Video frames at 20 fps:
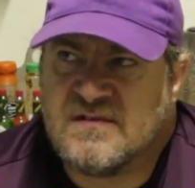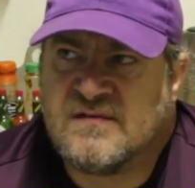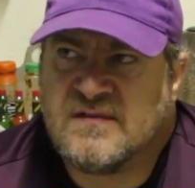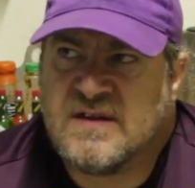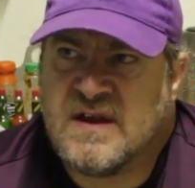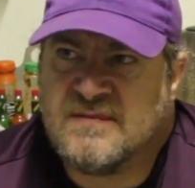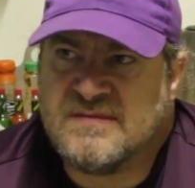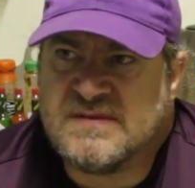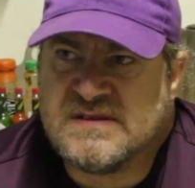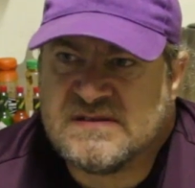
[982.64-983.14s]

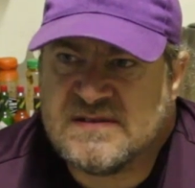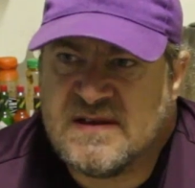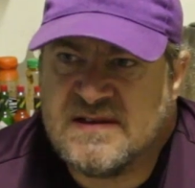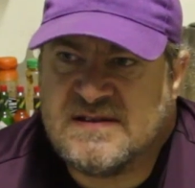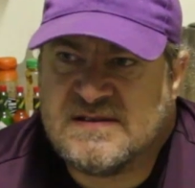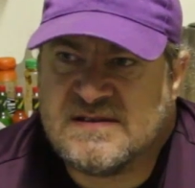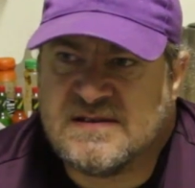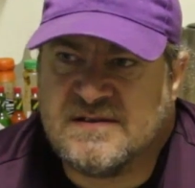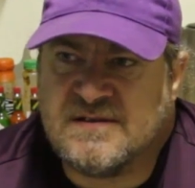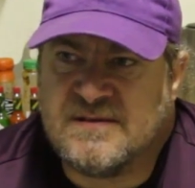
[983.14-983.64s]

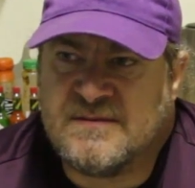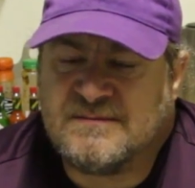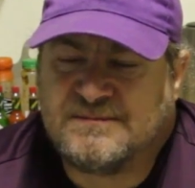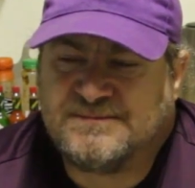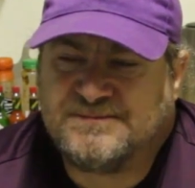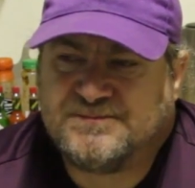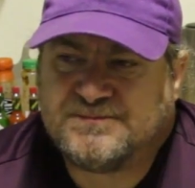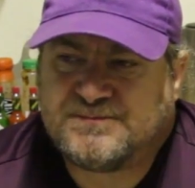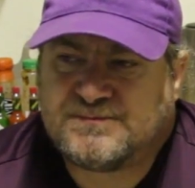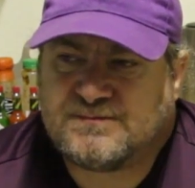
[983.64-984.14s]
capsaicin
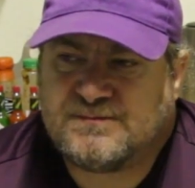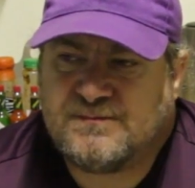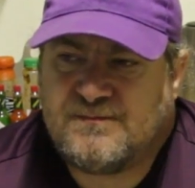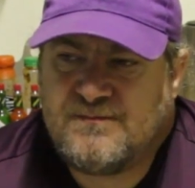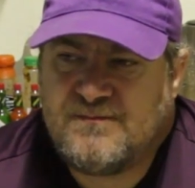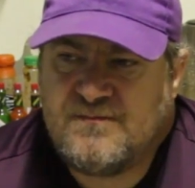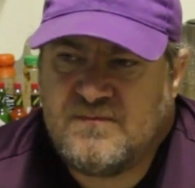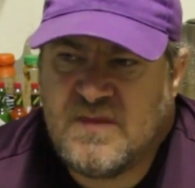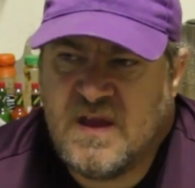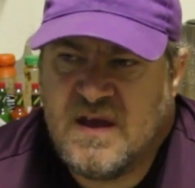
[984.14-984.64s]

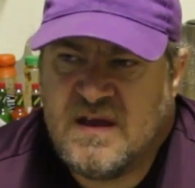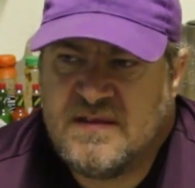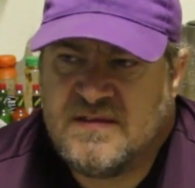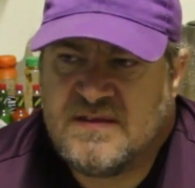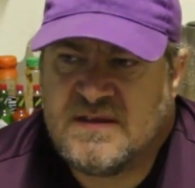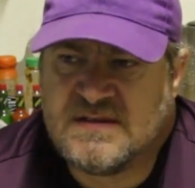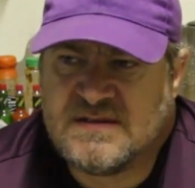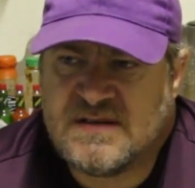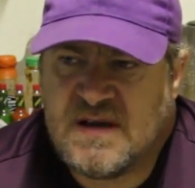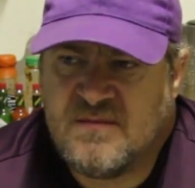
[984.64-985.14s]
hit
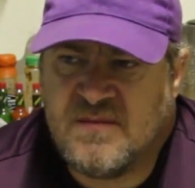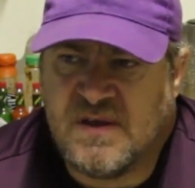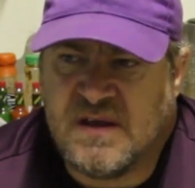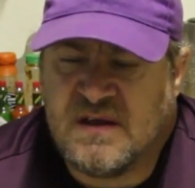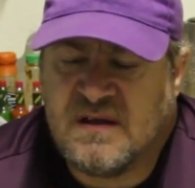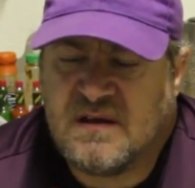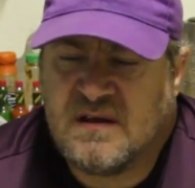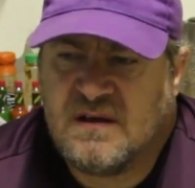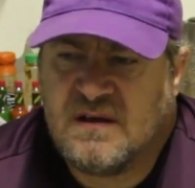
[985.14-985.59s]
the tummy.